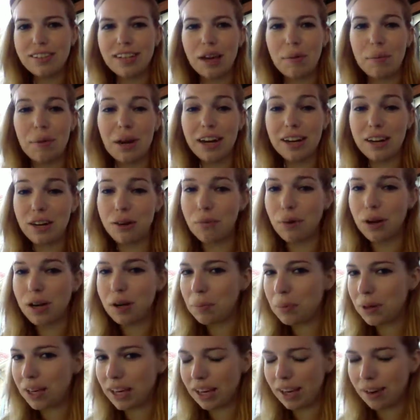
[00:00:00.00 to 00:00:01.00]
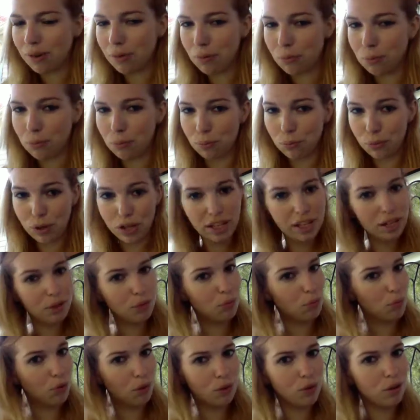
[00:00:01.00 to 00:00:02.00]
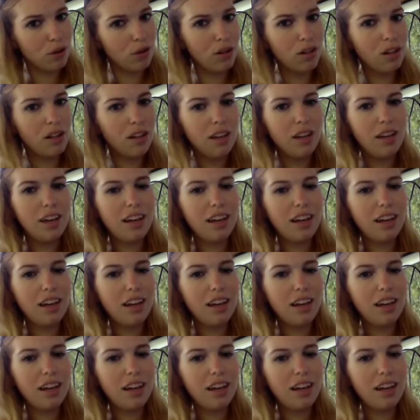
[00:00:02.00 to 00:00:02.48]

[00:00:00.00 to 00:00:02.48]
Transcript: I mean, I didn't want to be really rural,